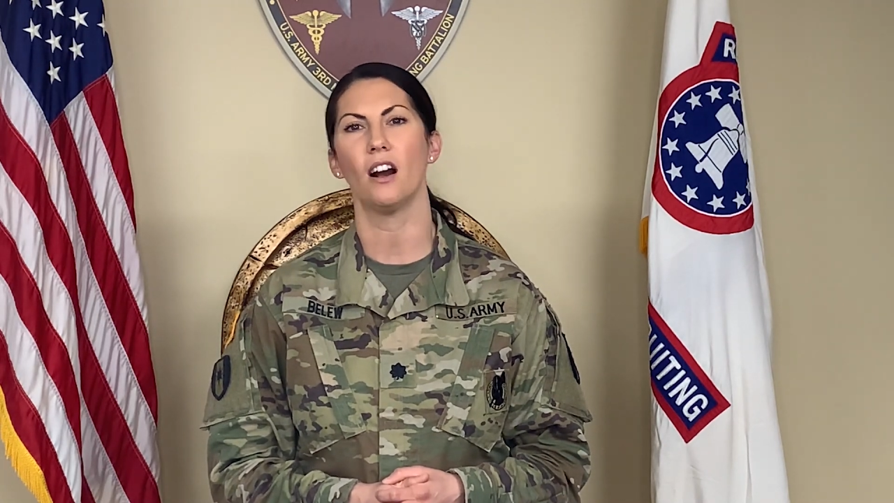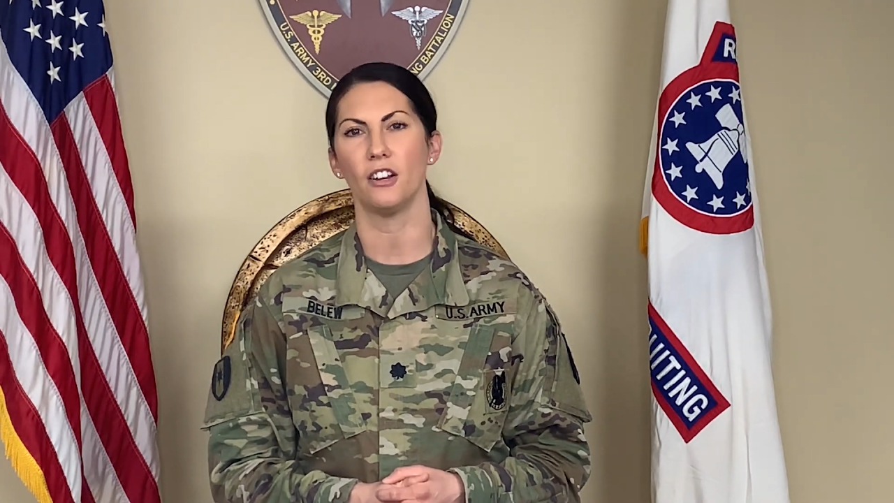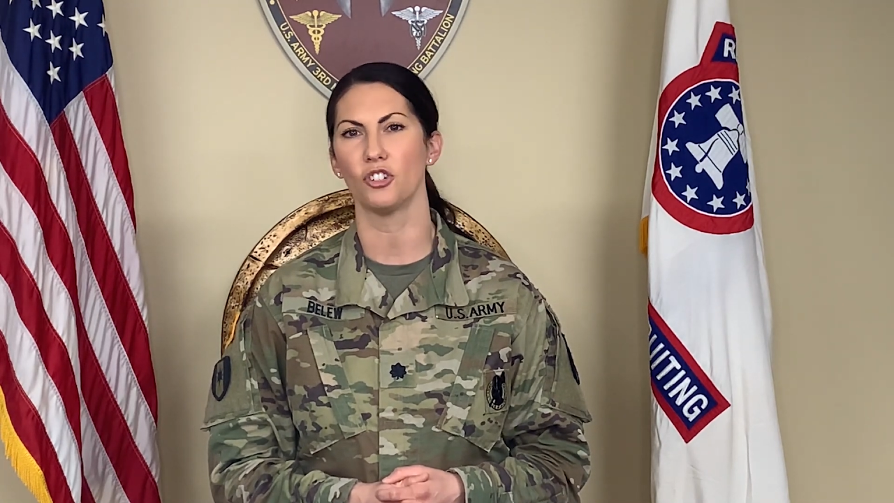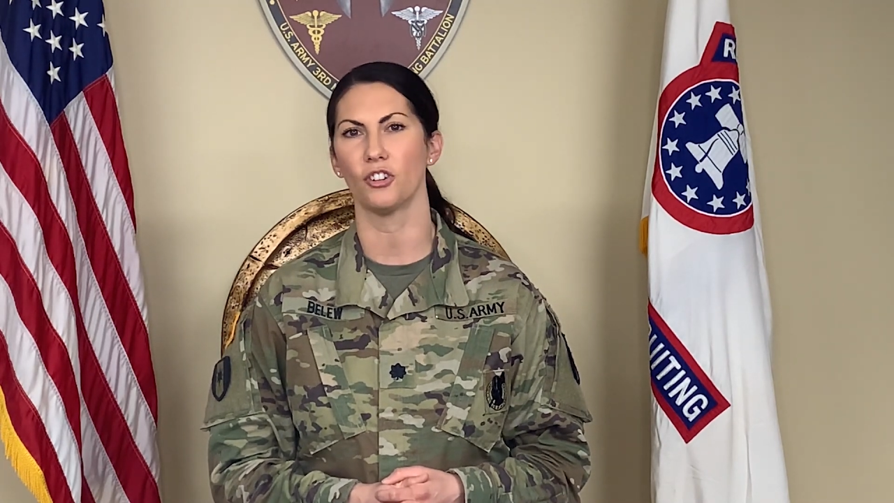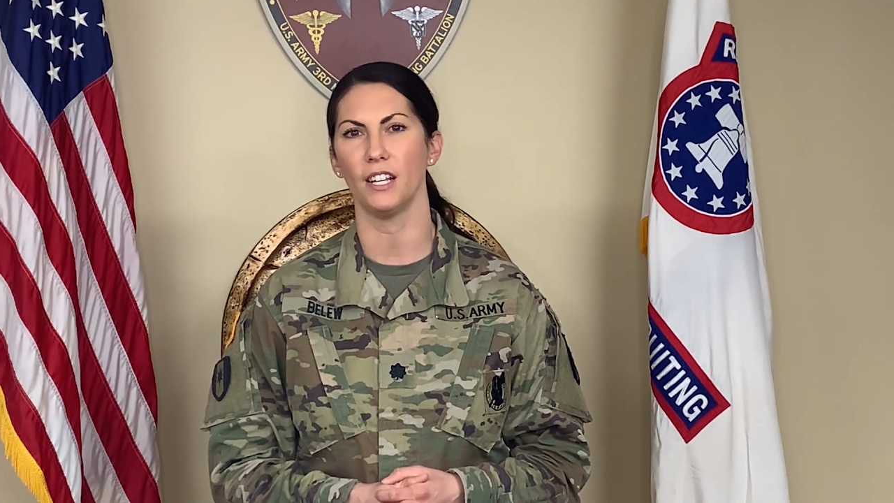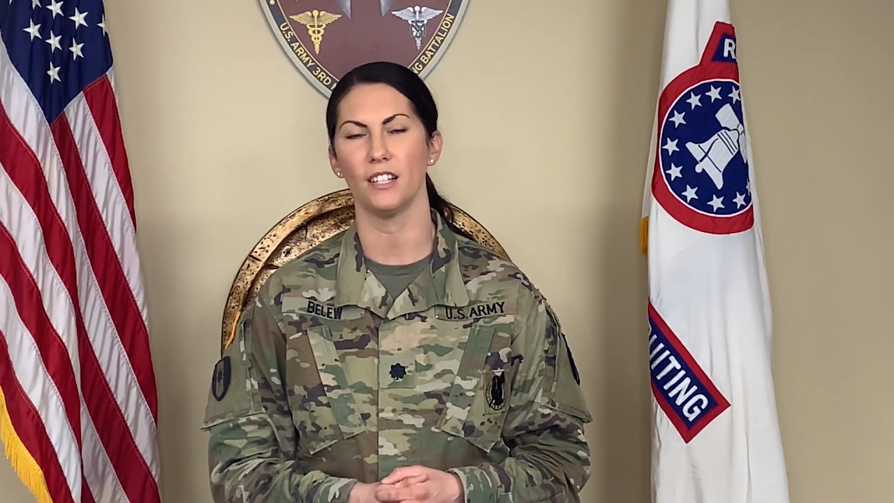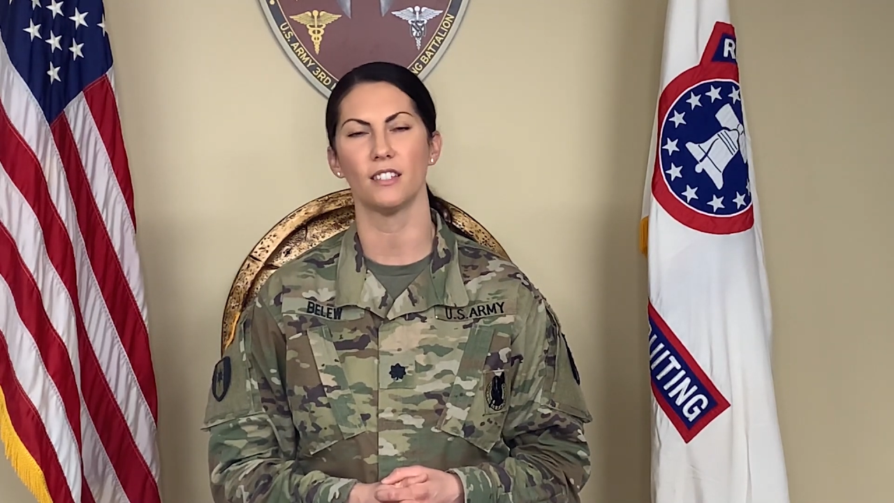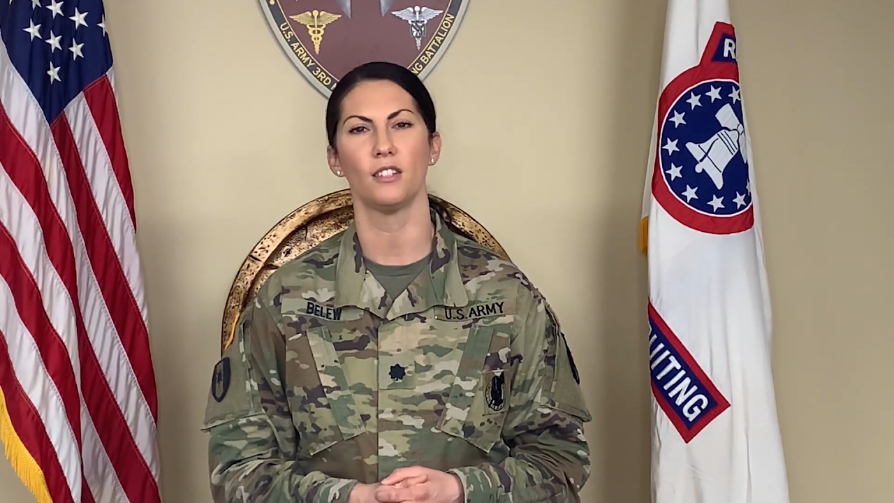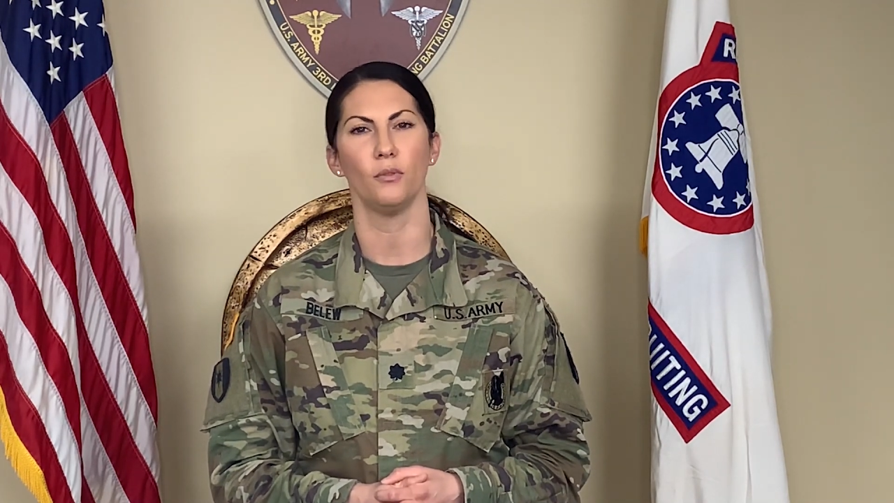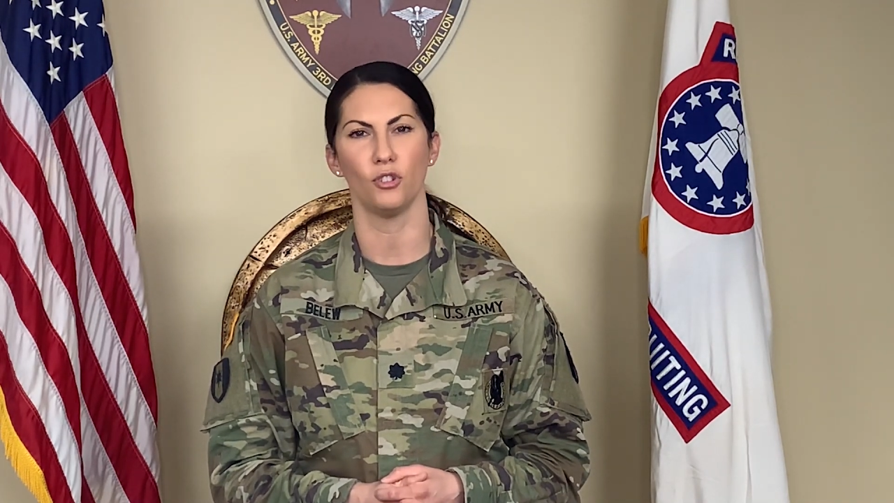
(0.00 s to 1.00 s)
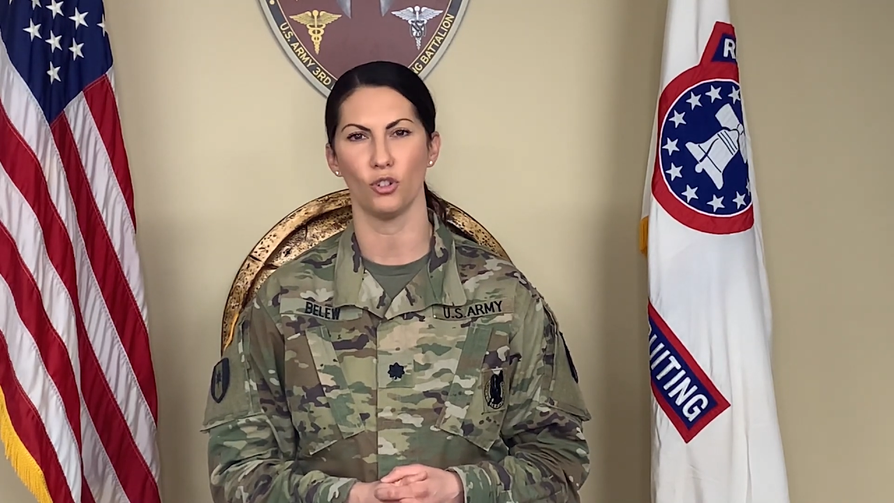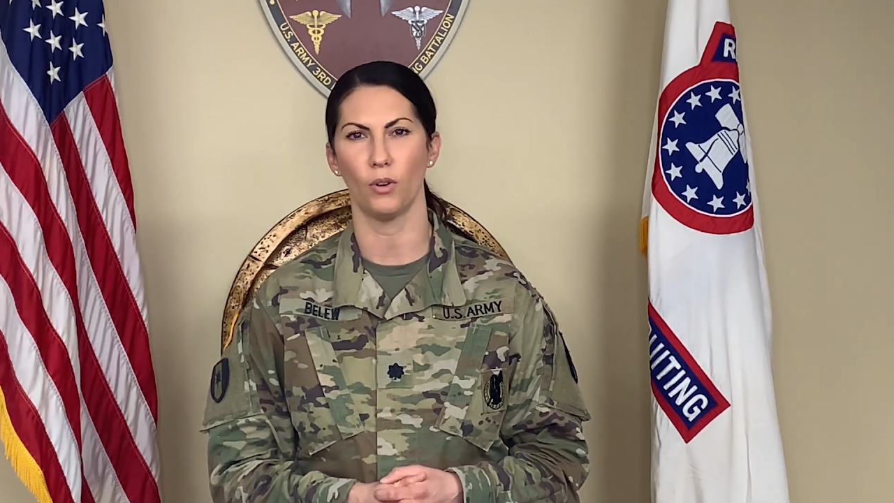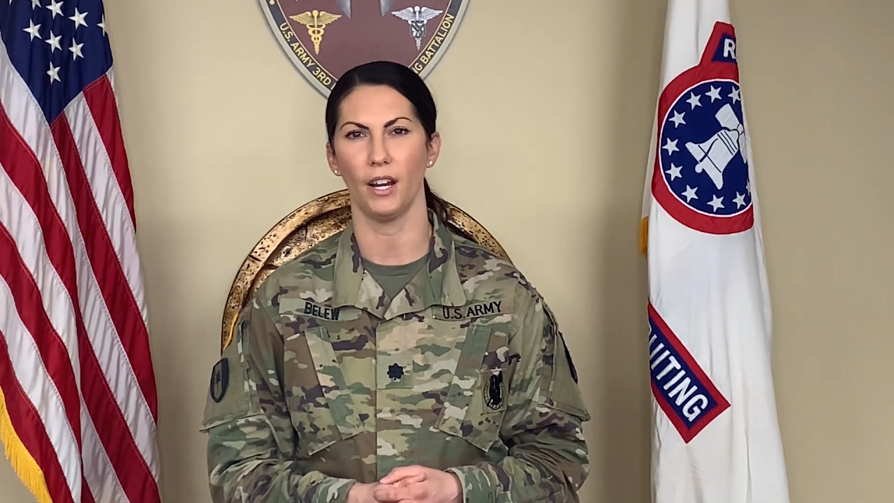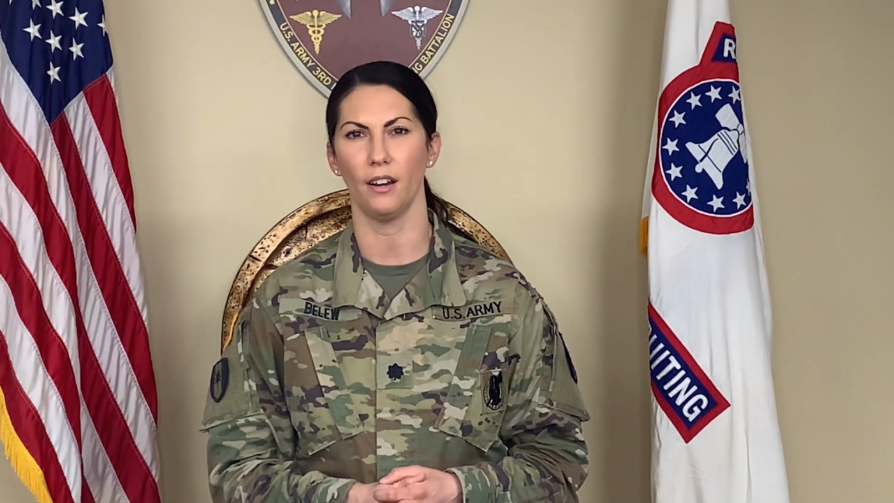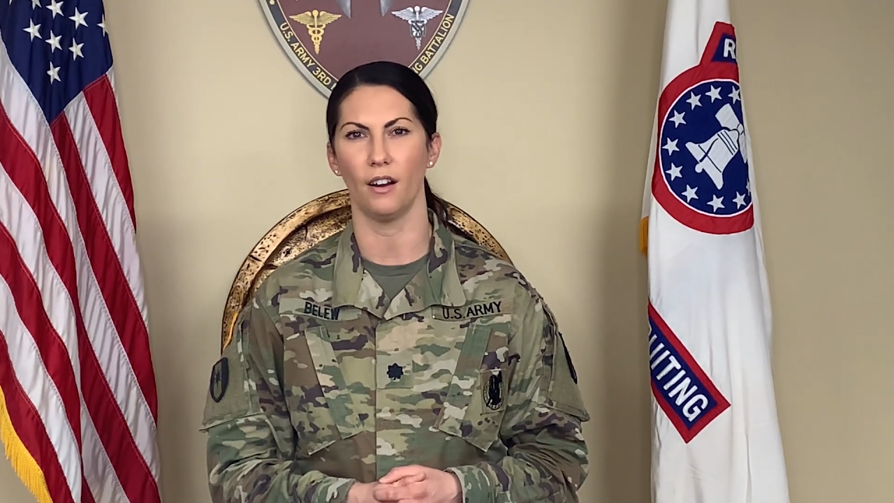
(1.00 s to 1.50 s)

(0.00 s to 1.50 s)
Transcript: country gets to enjoy